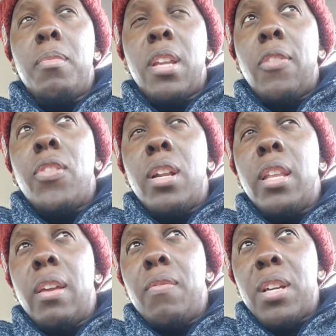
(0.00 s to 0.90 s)

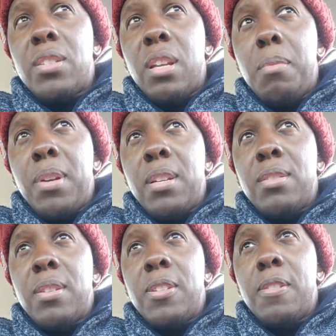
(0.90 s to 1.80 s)
definitely invest in a
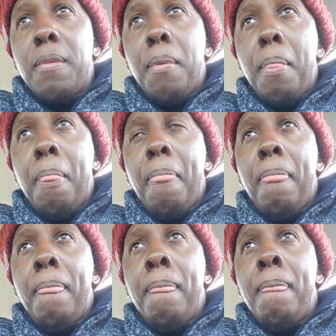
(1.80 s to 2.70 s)
business.
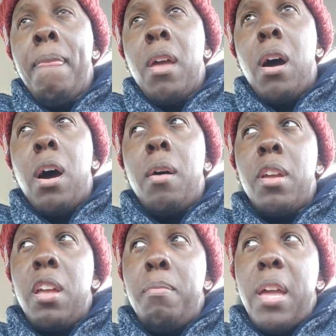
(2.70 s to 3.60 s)

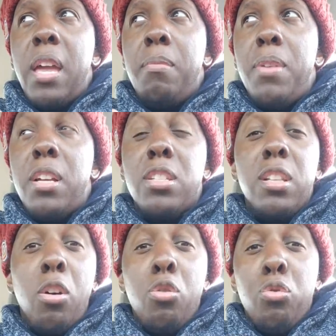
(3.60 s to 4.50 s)
It may be a
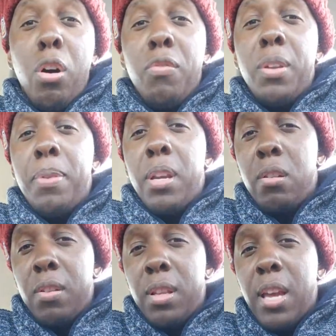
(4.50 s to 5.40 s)
slow growth
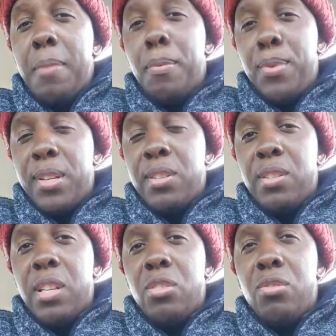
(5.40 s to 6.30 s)
depending on the type of
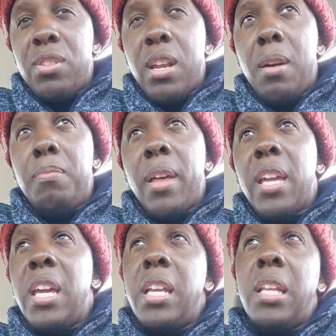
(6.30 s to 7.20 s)
business that you set up.
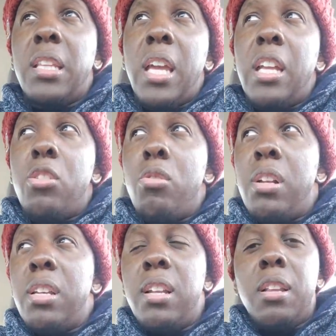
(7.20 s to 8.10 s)
Like anything
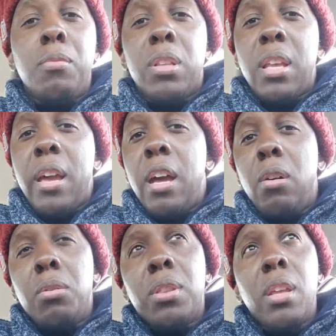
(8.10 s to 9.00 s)
dealing with the
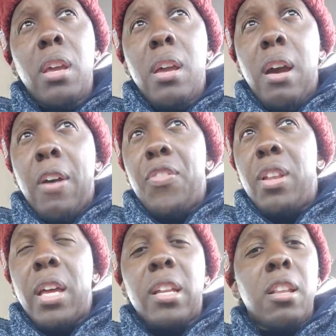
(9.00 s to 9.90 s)
health, I
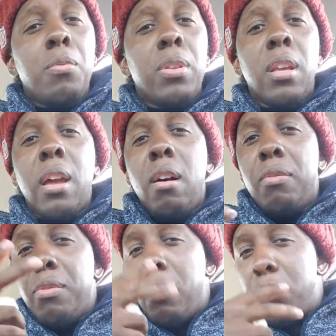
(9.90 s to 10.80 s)
feel like dealing with the
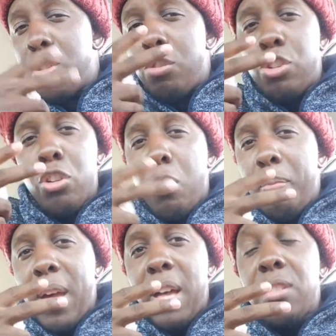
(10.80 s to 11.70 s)
health, those surgical
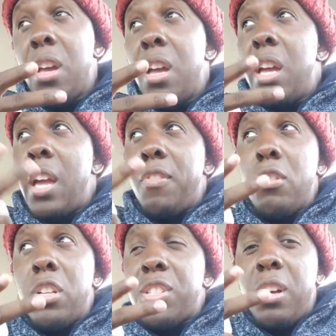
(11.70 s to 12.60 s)
masks. If
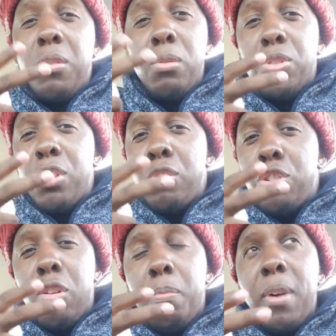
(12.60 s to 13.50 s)
you just sell those
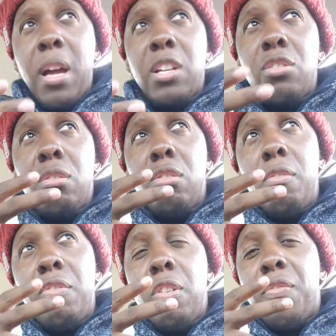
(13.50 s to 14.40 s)
surgical masks,
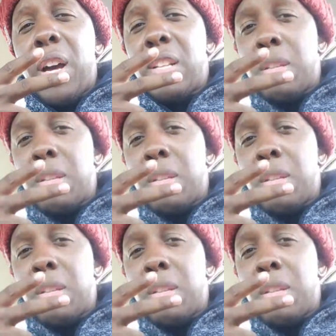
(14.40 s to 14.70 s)
you find a